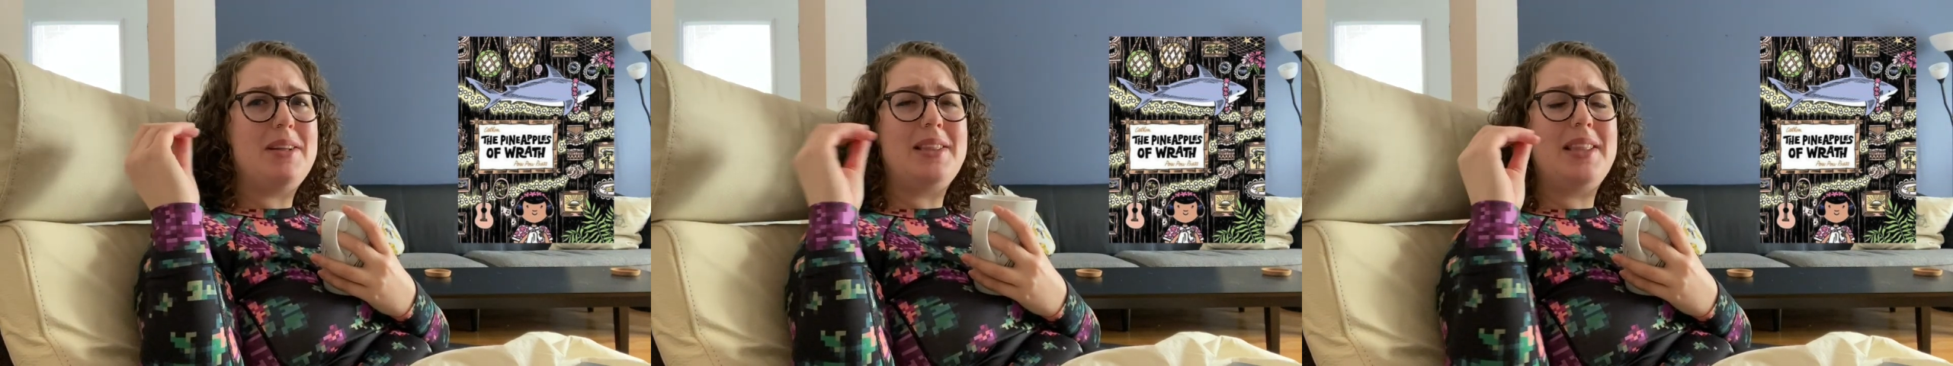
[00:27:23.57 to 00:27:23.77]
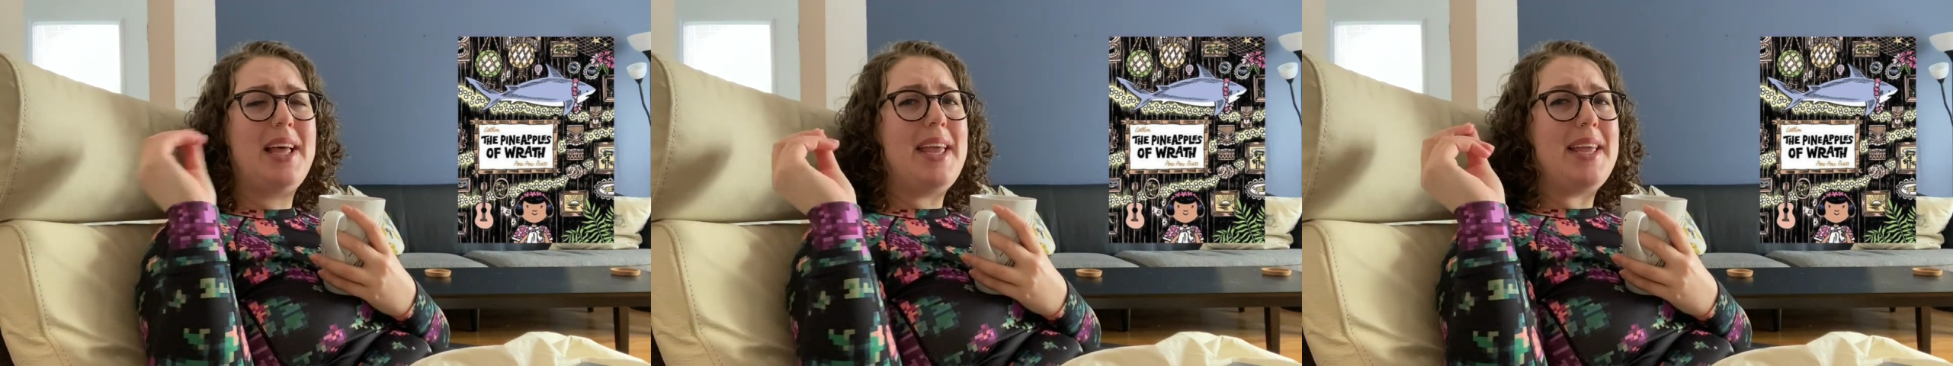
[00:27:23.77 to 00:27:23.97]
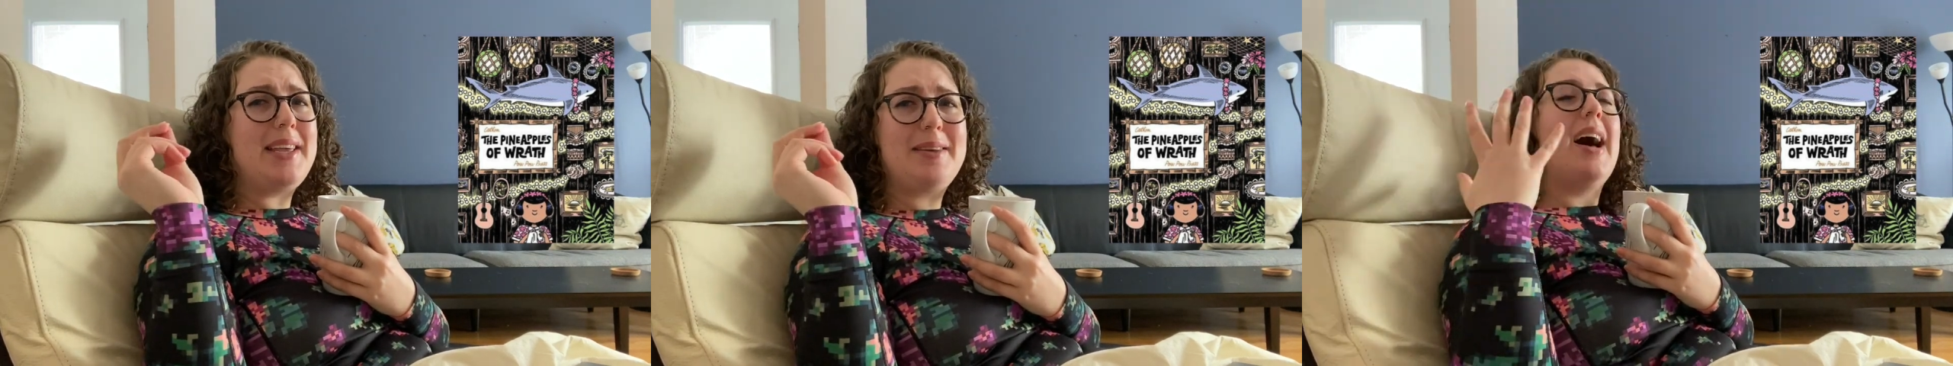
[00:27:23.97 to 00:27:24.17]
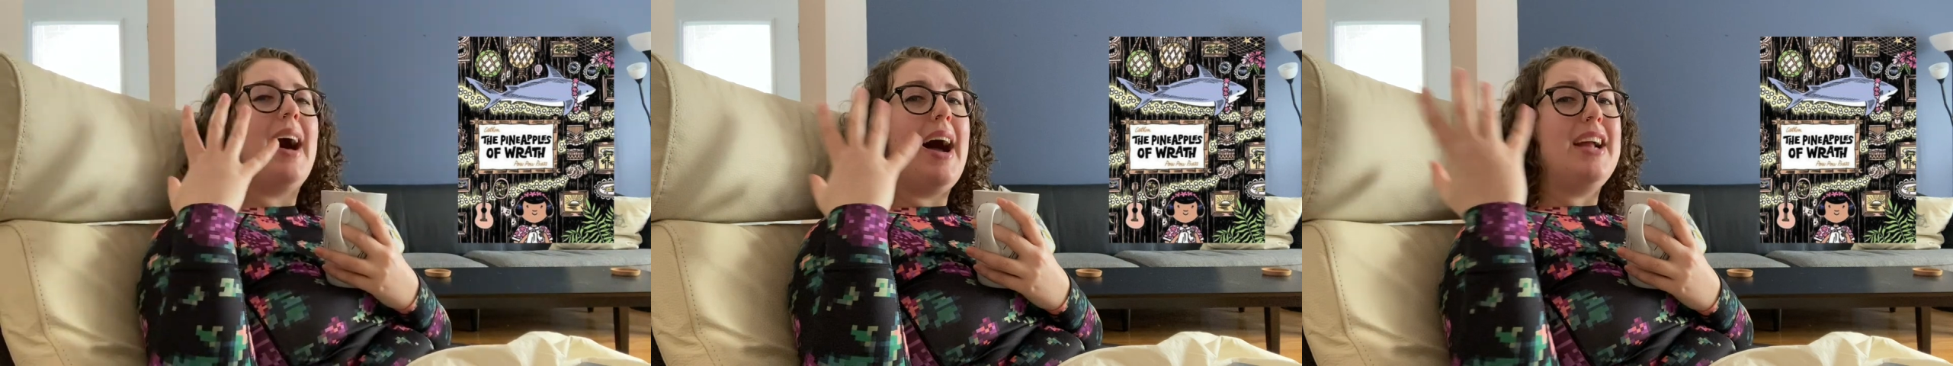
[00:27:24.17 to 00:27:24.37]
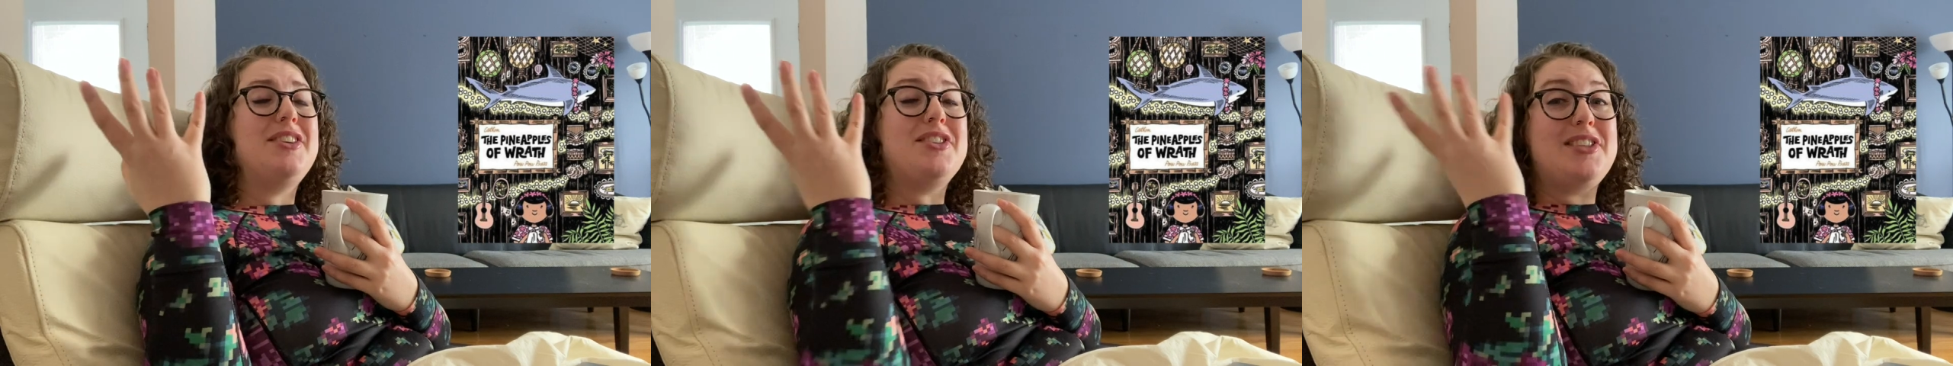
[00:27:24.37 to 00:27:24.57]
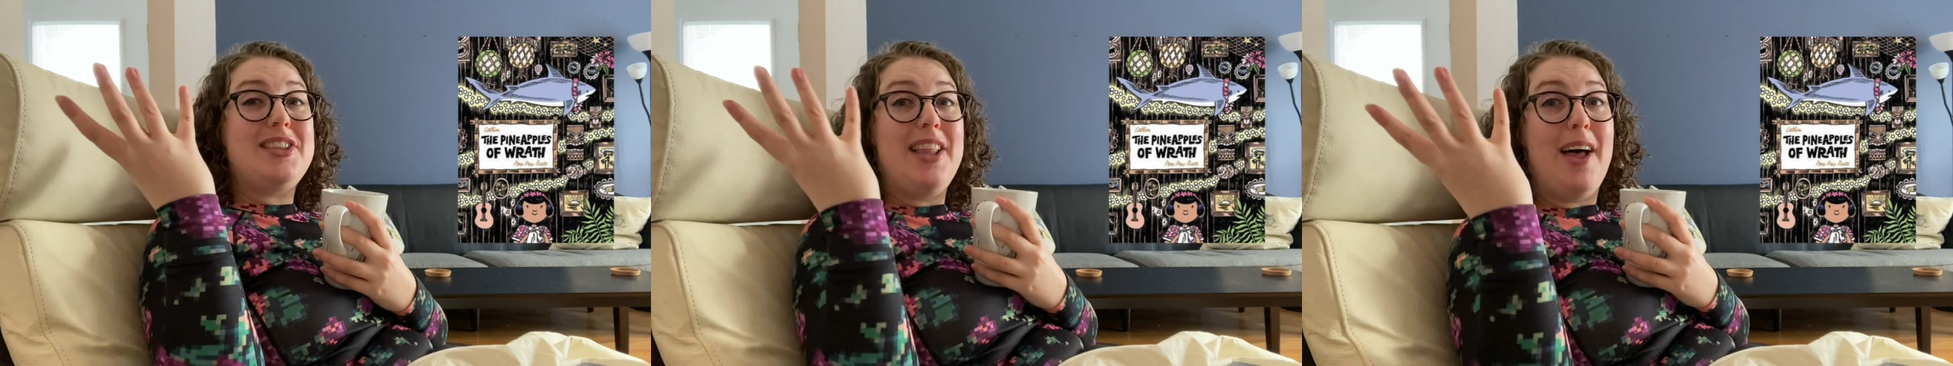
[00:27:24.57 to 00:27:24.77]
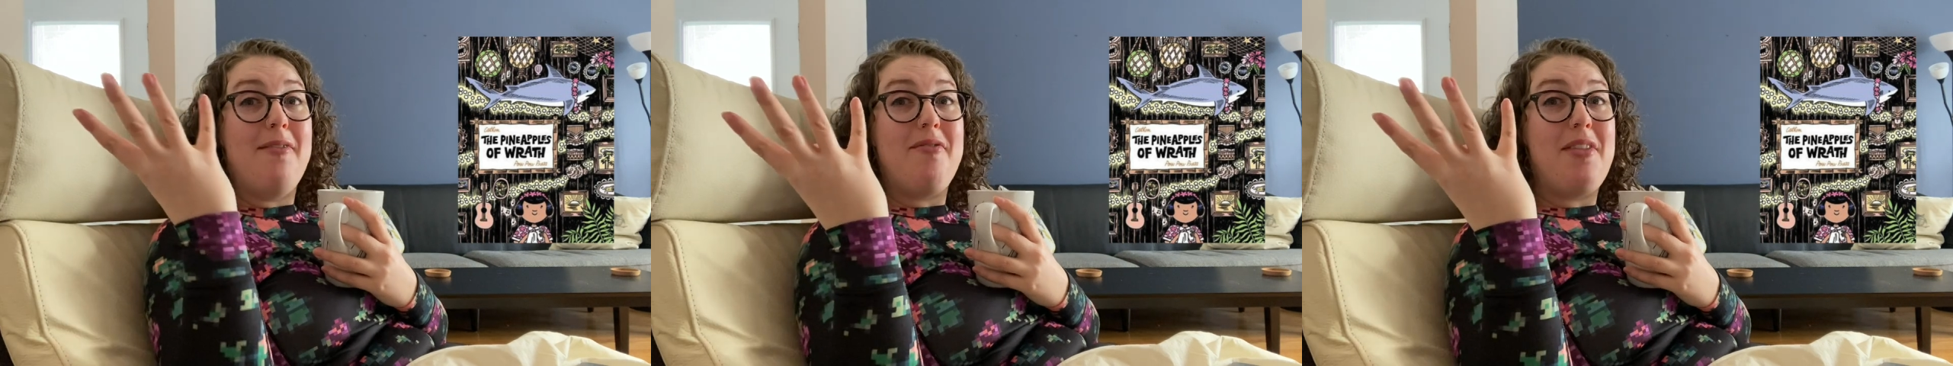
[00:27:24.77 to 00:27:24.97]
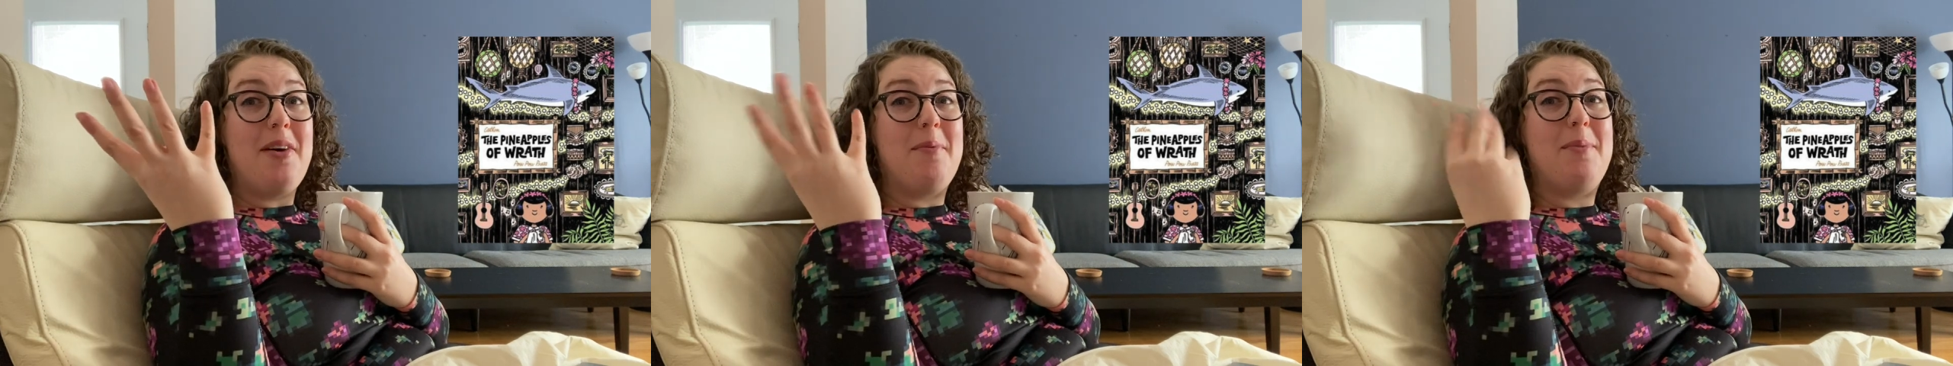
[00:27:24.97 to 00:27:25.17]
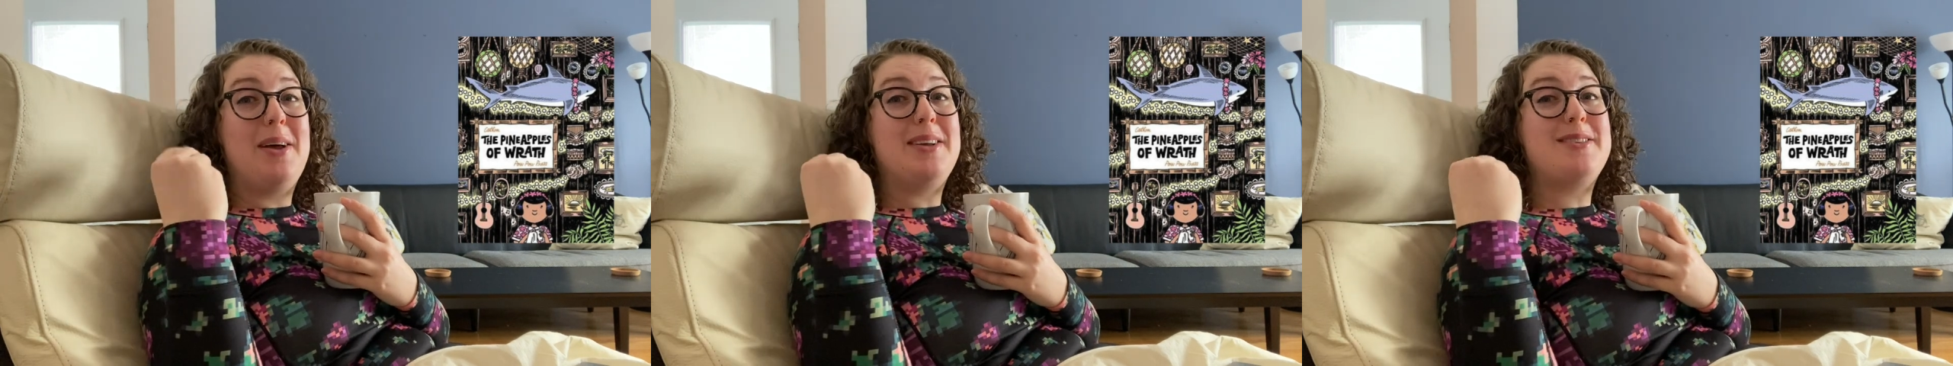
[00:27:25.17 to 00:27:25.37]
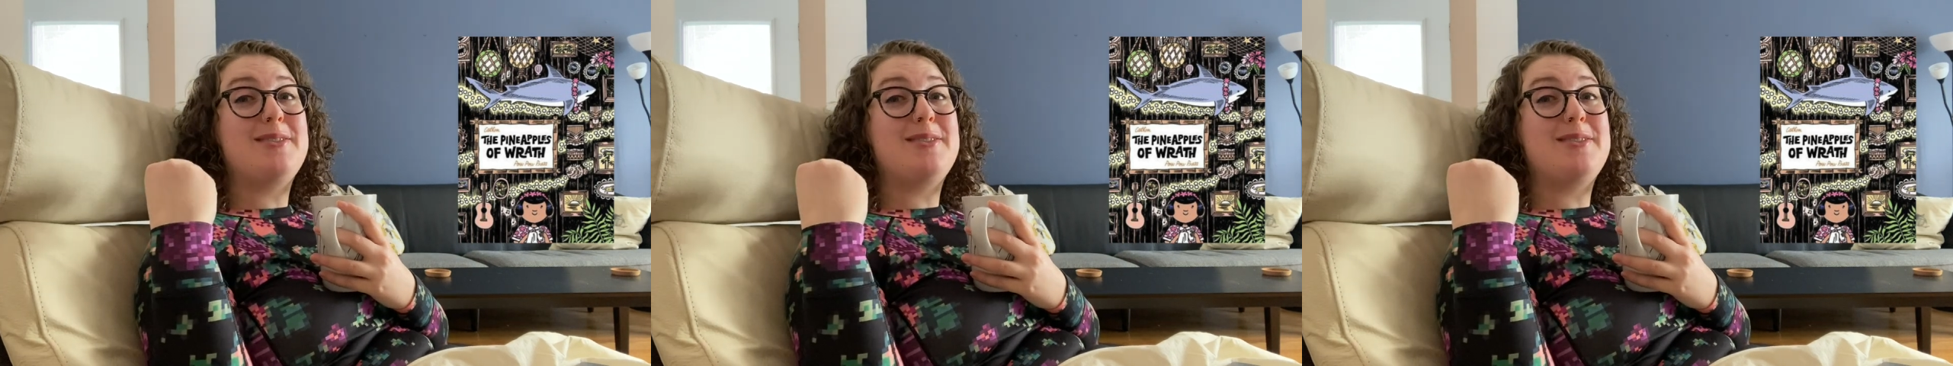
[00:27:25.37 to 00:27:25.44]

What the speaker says: but like, I just love them.